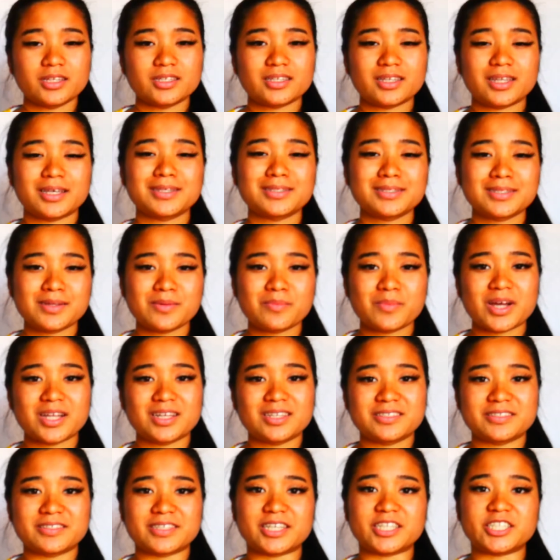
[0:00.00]

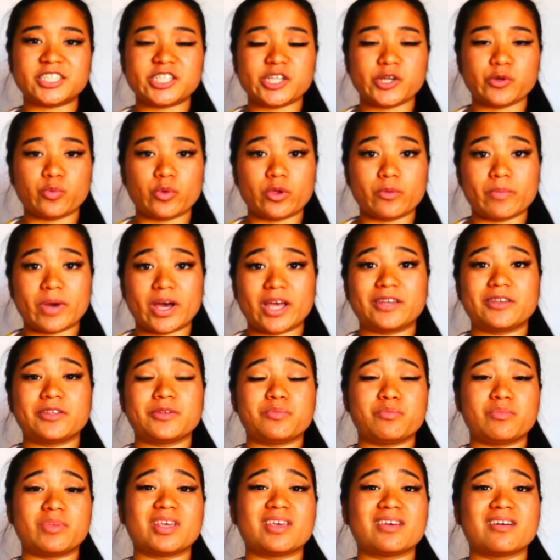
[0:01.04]
Nixtamalization reminded
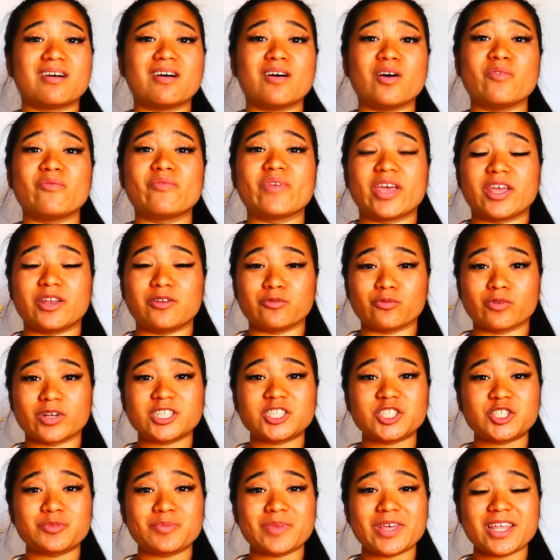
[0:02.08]
me of
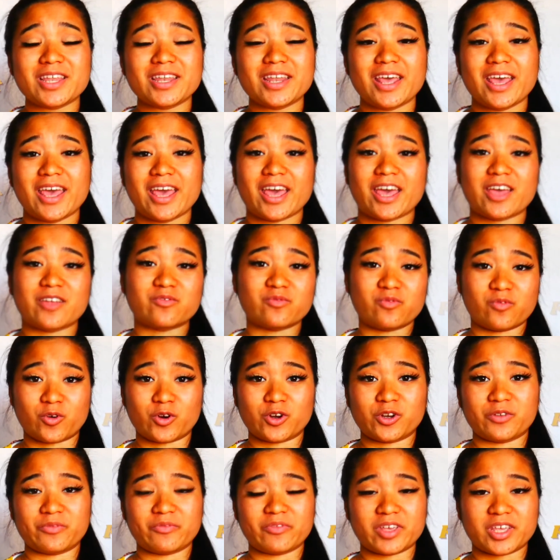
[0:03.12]
enrichment and
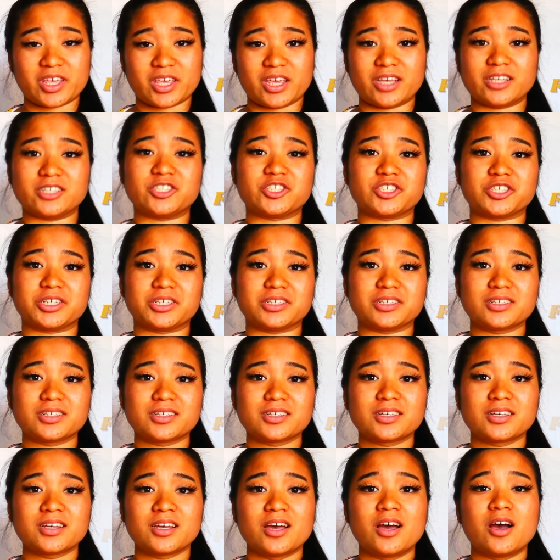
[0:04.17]
fortification.
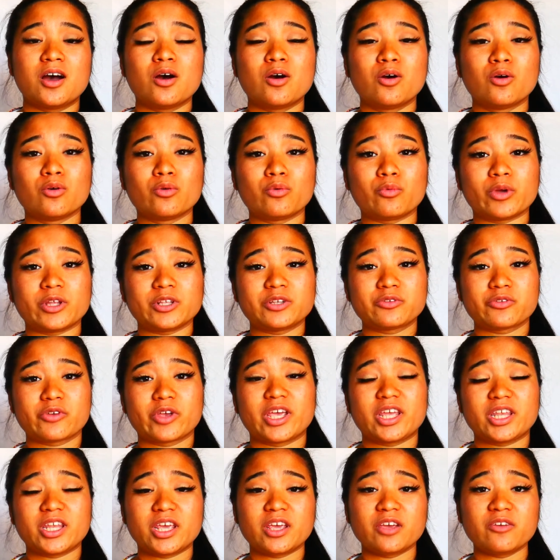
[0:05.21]
When
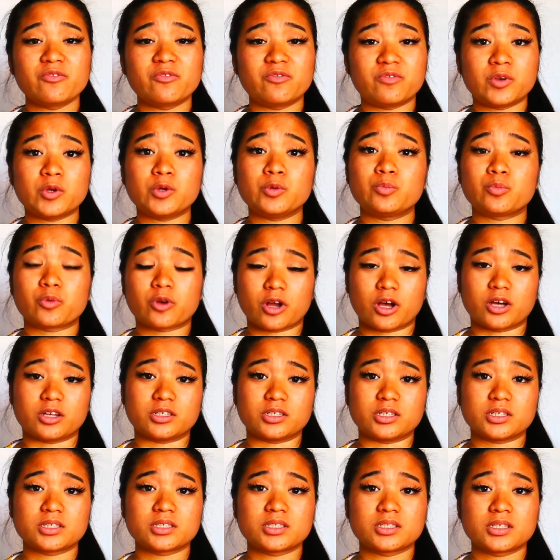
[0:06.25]
creating food
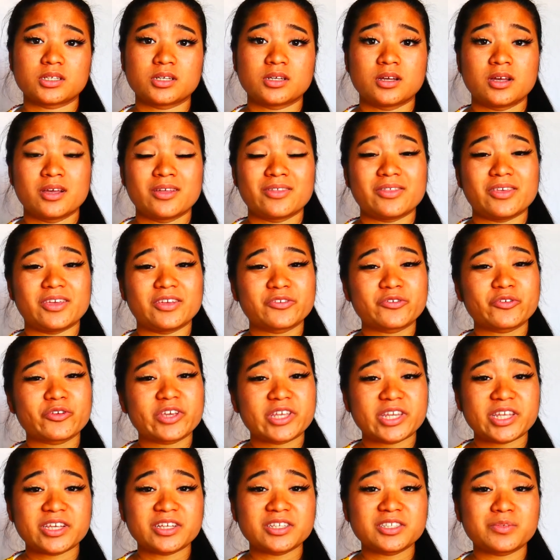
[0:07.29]
products, the
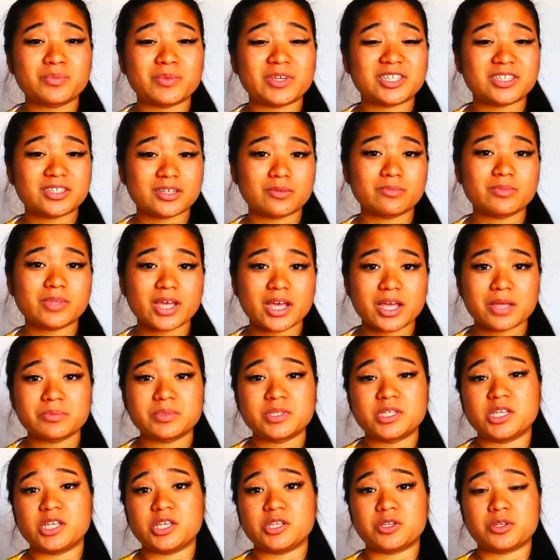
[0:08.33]
ingredients may sometimes
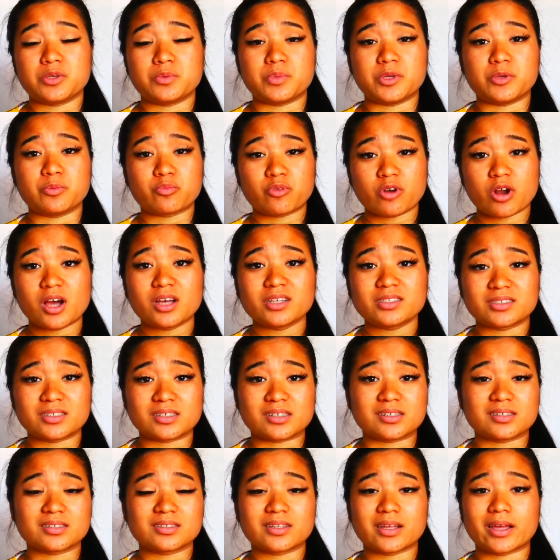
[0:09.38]
need to be
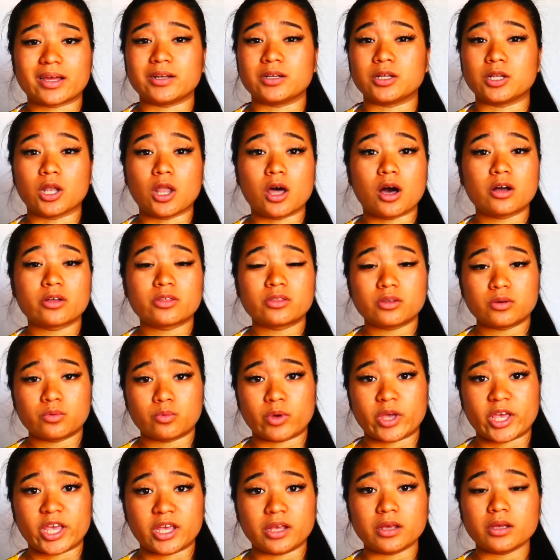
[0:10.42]
processed, and along the
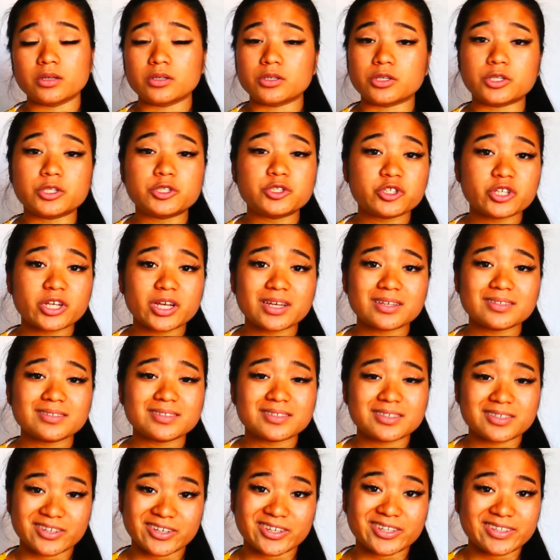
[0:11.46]
way, nutrients
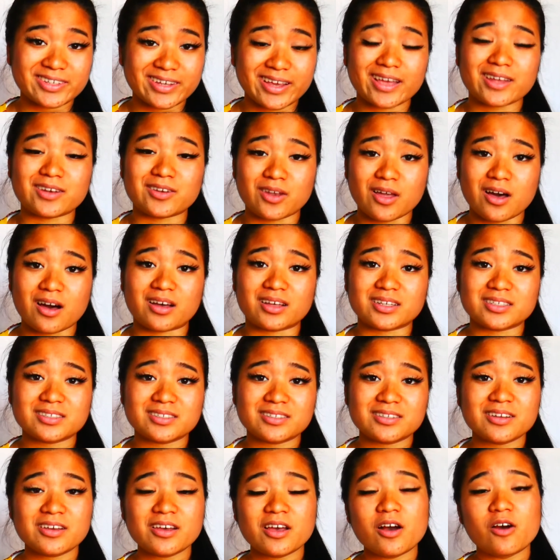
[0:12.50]
could get lost.
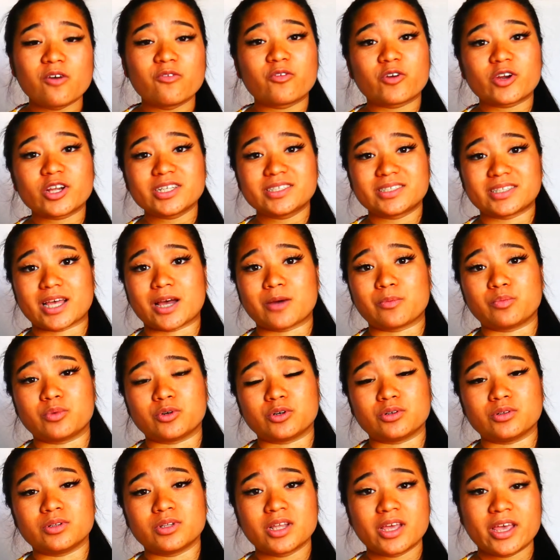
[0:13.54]
For
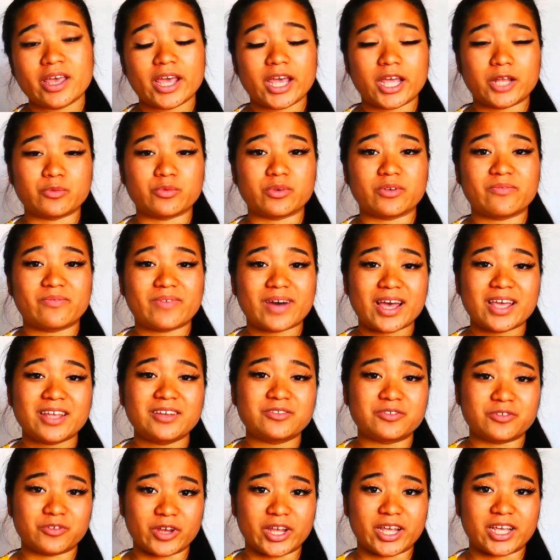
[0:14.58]
example, in refined
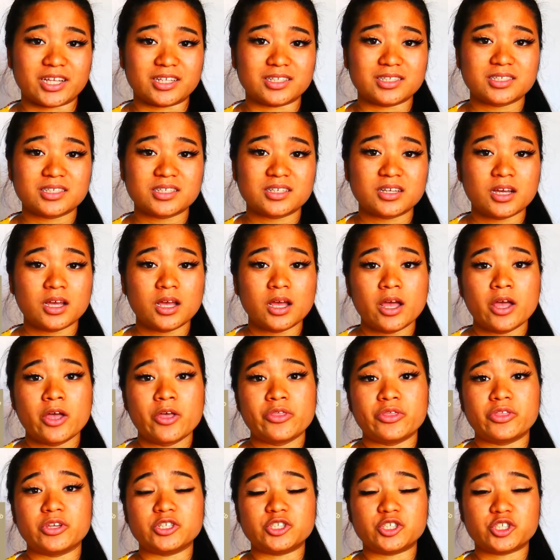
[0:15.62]
grains,
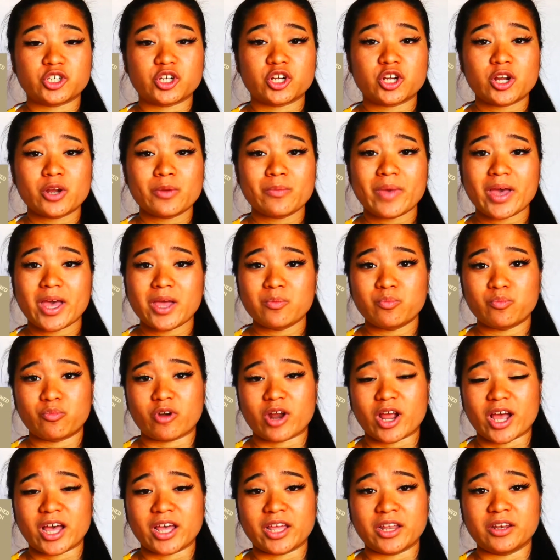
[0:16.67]
the germ and
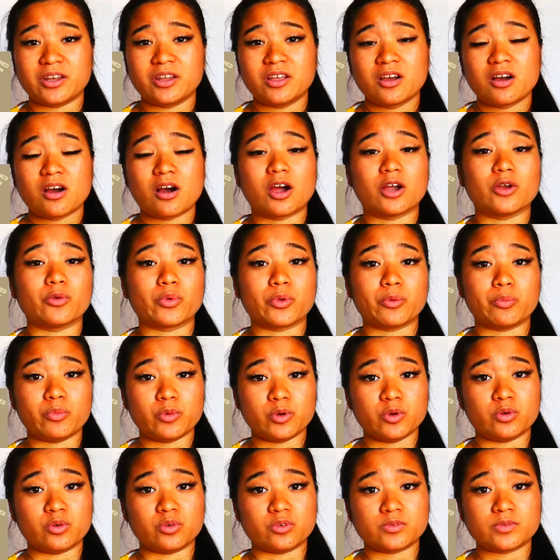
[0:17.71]
bran are
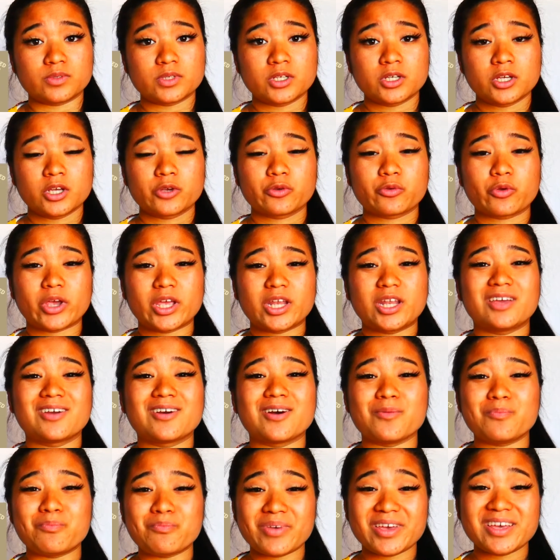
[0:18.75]
removed, creating a
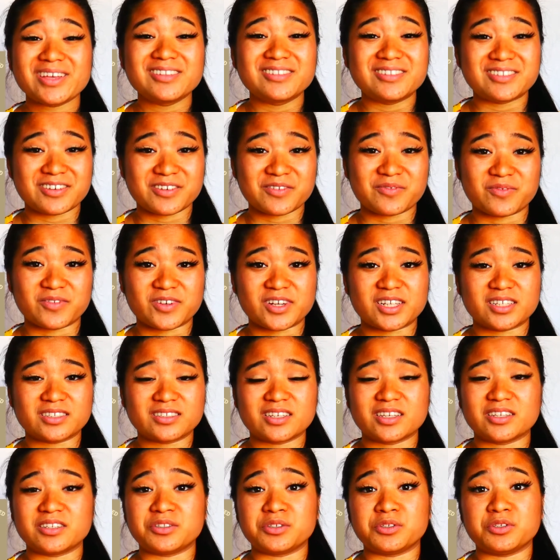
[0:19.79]
big difference
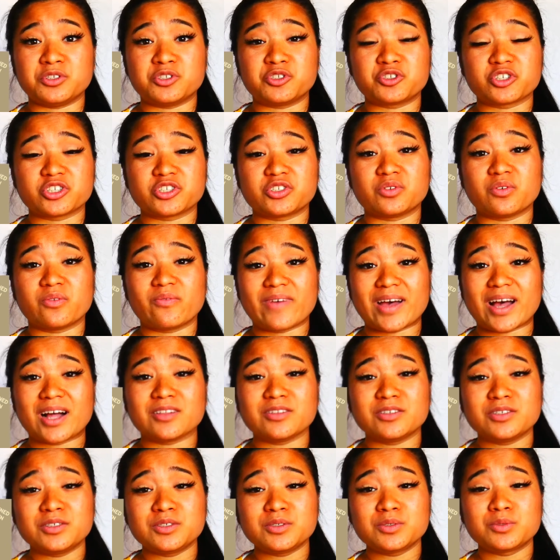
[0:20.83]
in the nutritional
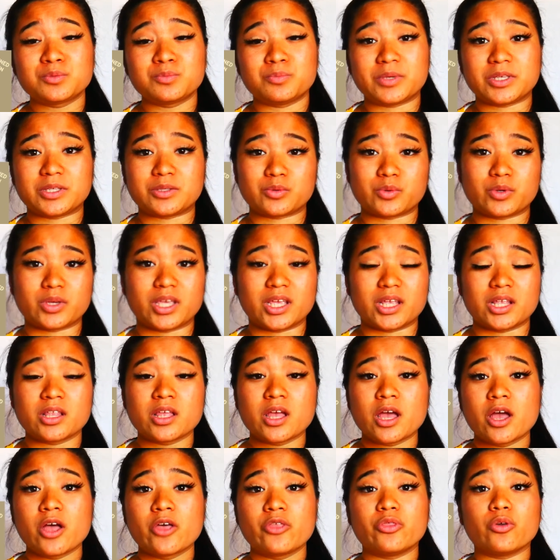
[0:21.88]
values between
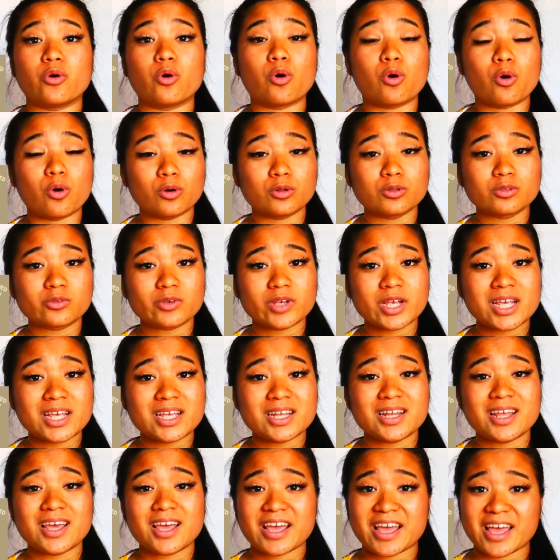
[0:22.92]
the whole grain
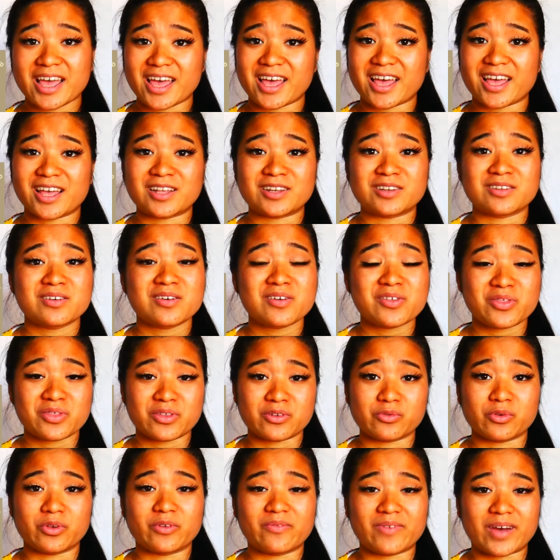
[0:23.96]
and the
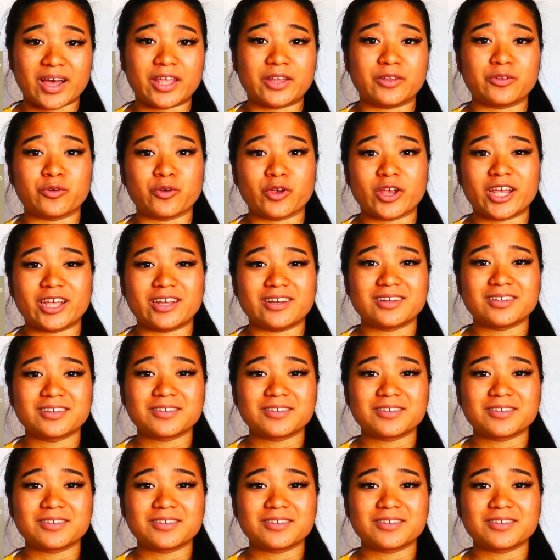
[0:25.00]
refined grain.